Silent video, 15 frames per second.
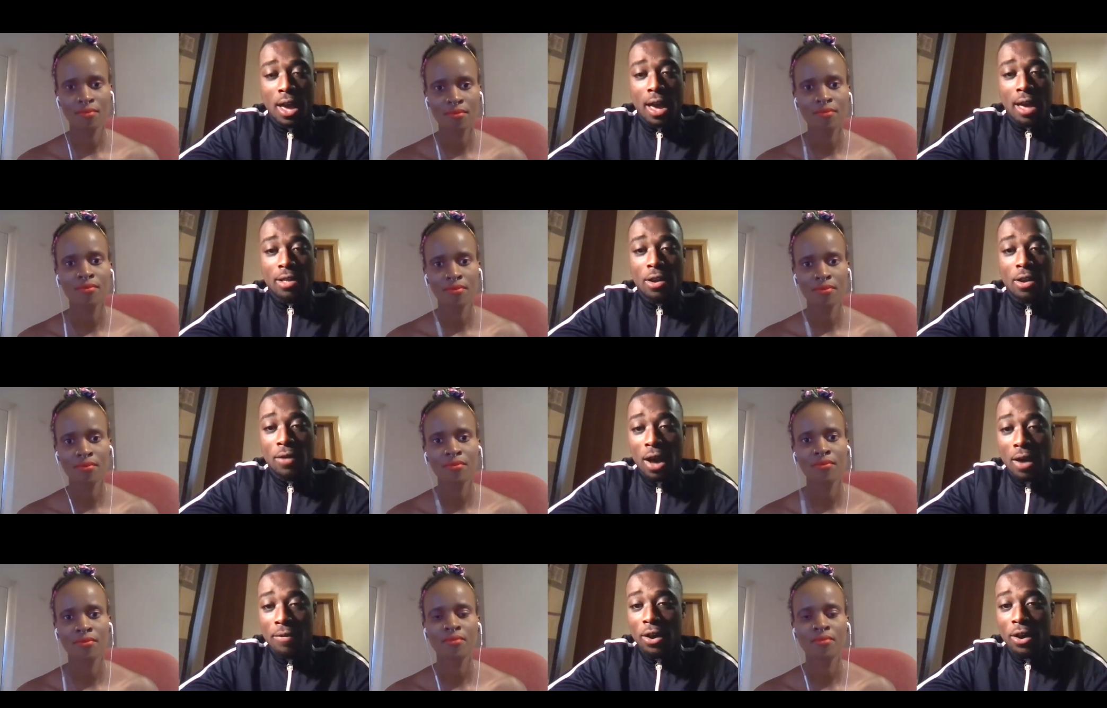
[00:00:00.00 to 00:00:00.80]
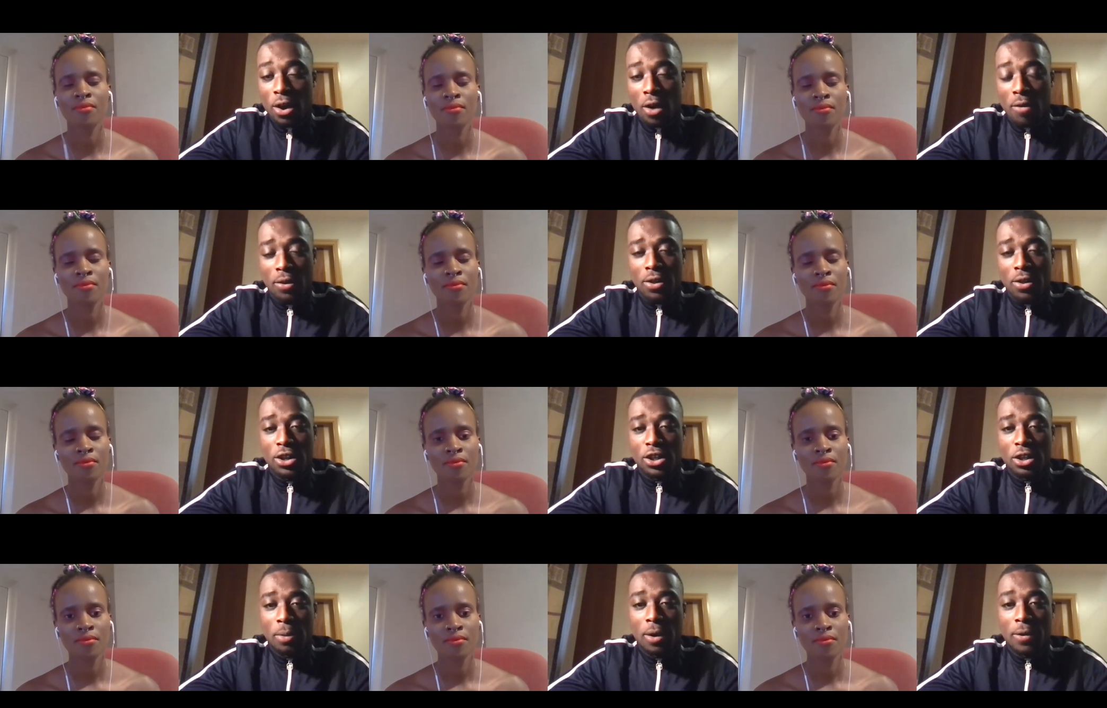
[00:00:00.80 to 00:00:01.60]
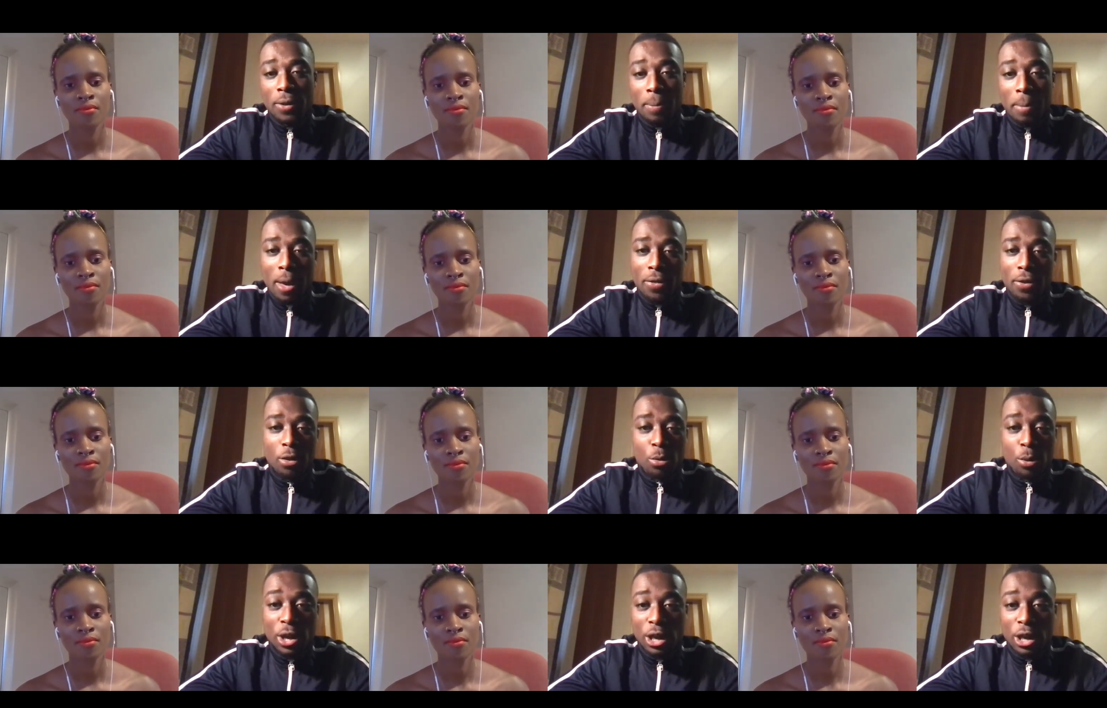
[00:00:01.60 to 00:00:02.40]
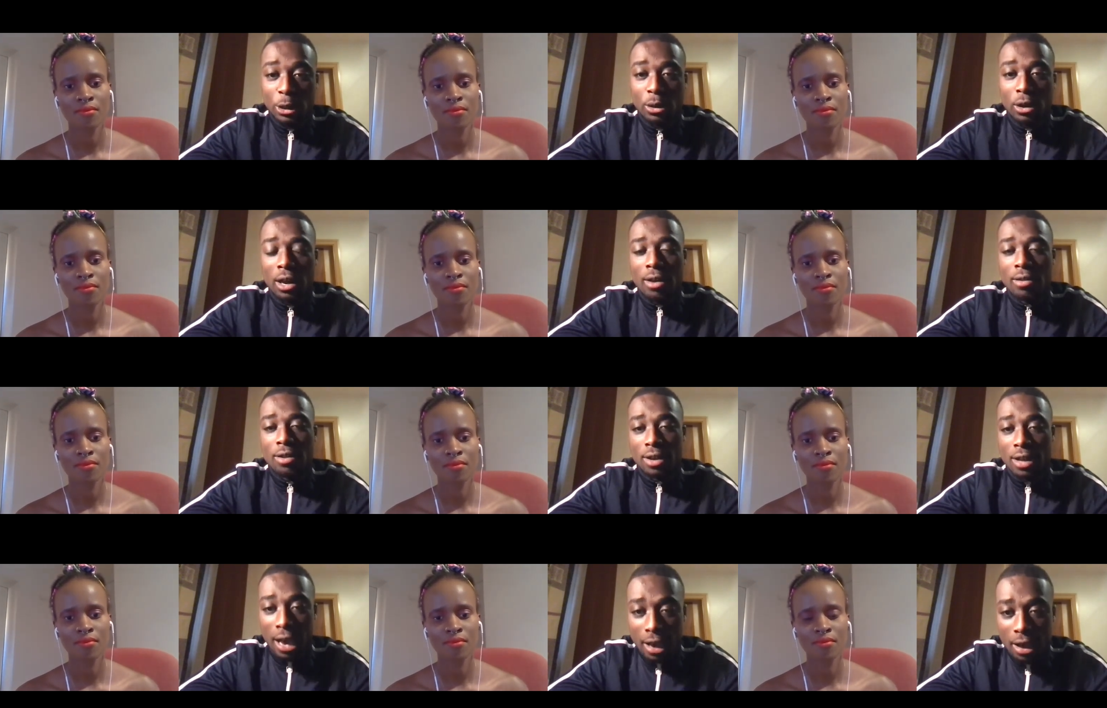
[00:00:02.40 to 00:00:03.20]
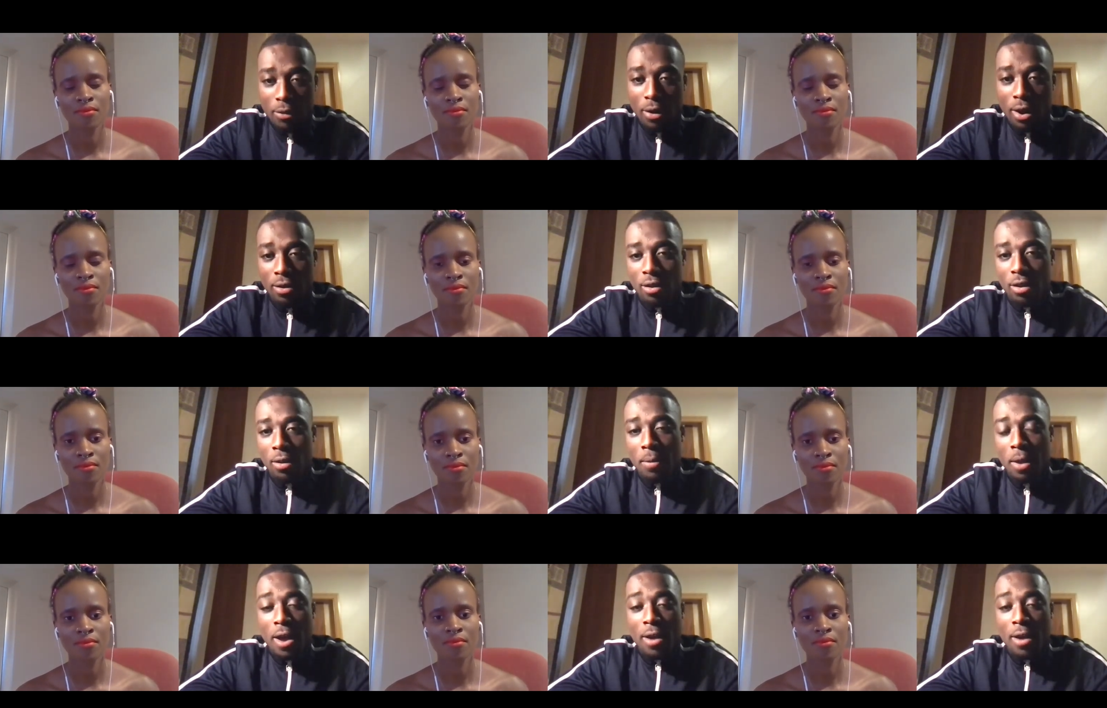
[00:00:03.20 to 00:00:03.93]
Speaker 1: Instead of having a conversation about the methods we can utilize to tackle racism,